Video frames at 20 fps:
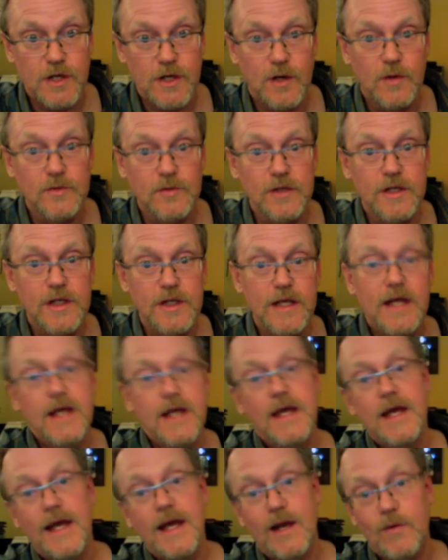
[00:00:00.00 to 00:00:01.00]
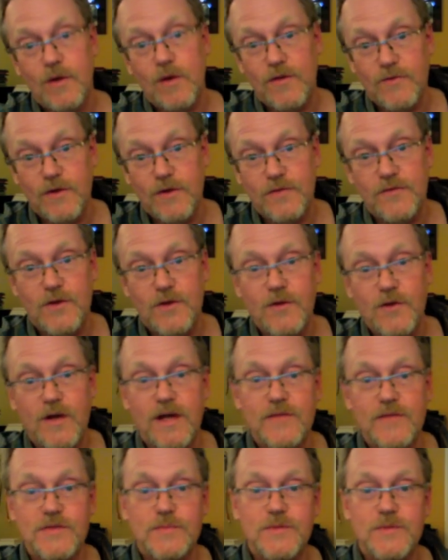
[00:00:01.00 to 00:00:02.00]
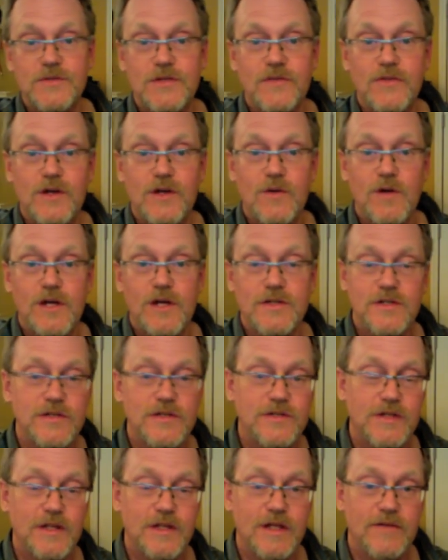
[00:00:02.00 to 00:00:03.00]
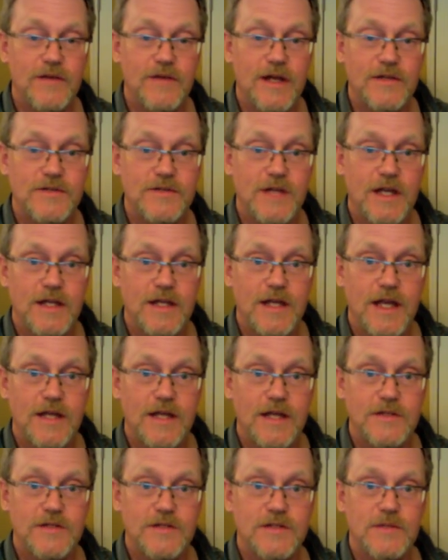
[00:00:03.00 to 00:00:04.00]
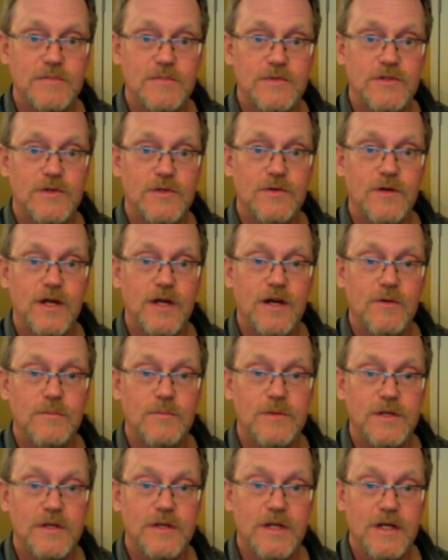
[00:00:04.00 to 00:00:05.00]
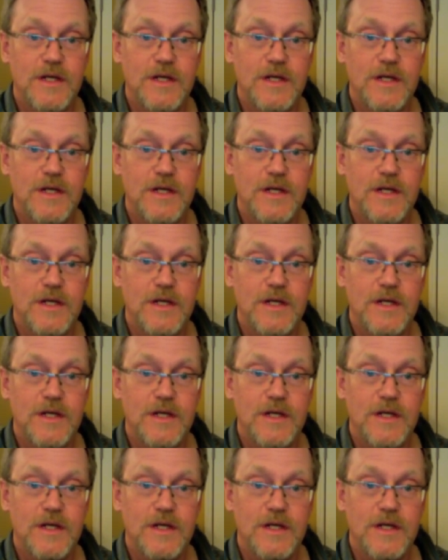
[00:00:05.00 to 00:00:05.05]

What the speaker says: only. However, if you have specific questions and live outside Kansas and Missouri, I'll be